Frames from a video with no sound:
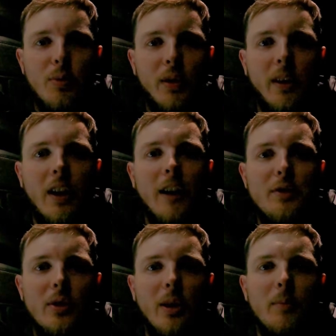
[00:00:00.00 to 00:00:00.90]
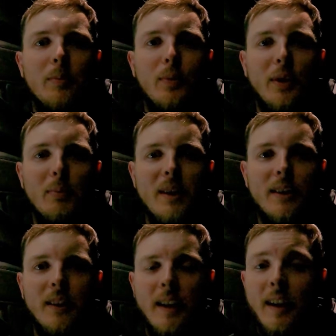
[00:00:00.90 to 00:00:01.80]
worth of cough syrup with me,
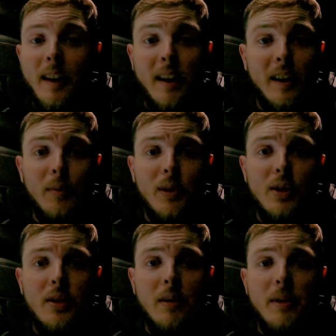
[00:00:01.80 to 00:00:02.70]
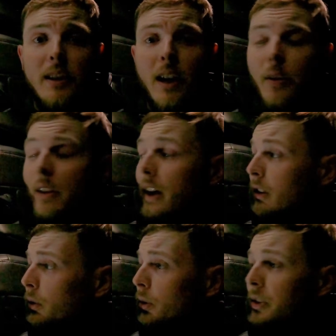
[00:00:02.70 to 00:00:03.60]
and we're just going to be down in that
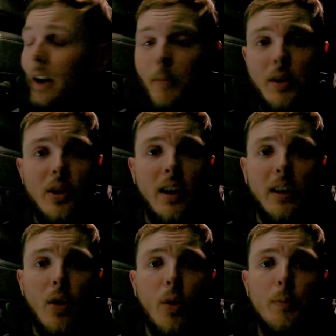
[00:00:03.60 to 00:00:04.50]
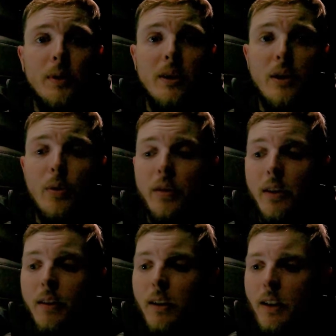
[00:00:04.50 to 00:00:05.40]
the whole time to try to cope and deal with
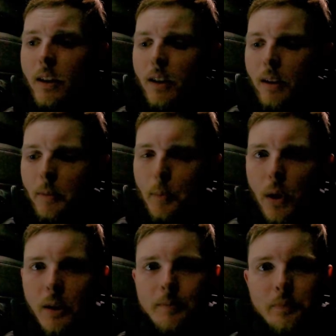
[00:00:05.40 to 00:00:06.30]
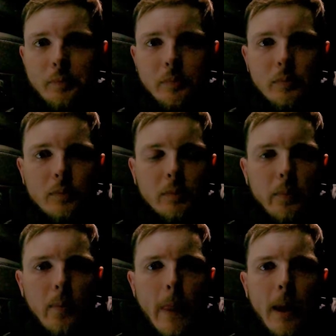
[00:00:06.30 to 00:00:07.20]
it. But
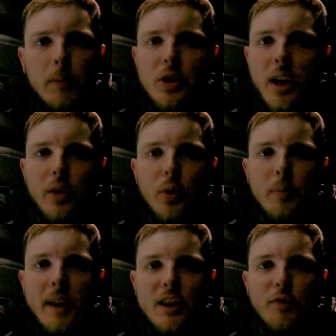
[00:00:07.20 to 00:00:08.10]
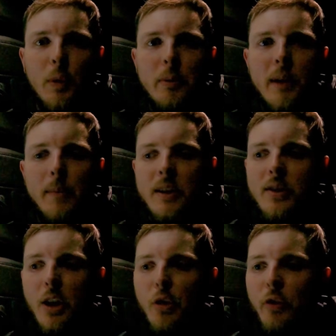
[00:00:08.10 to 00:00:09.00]
I'm going to try to do the best filming by
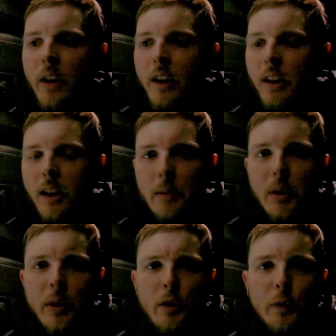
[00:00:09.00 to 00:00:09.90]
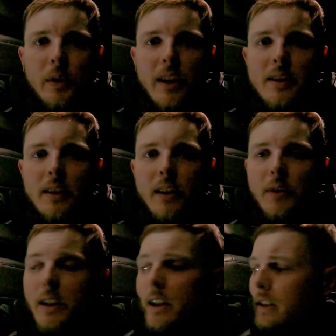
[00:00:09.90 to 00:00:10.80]
myself. I'm out here for the next
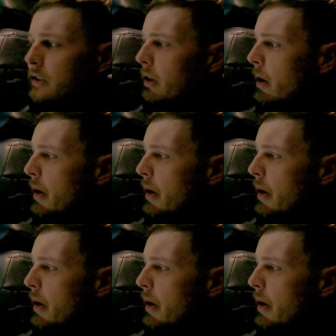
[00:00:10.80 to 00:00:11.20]
11 days,